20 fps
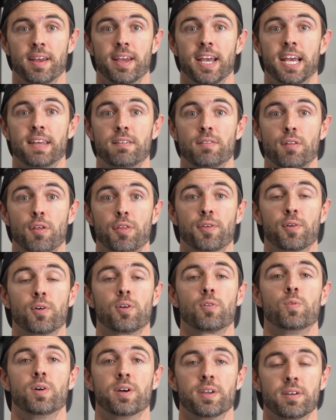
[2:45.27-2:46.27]
And then the
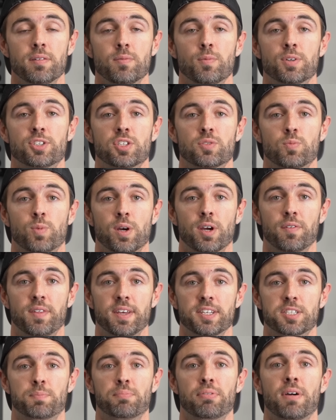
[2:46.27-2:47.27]
third one, which is where
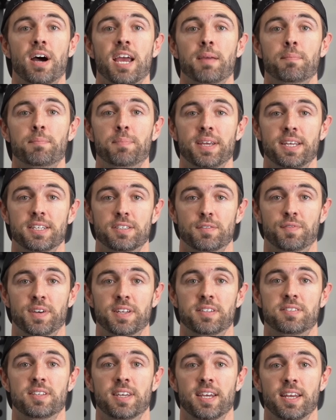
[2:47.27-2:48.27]
this Prime piece
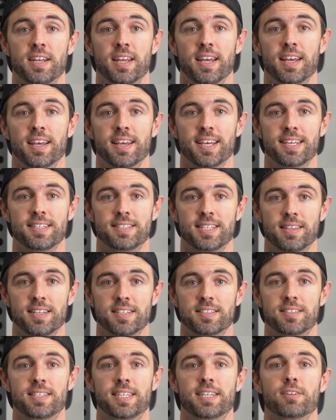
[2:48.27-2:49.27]
fits in, is in the
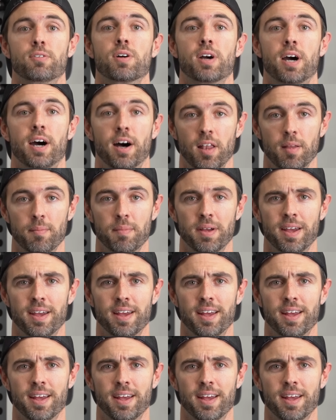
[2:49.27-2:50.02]
single column.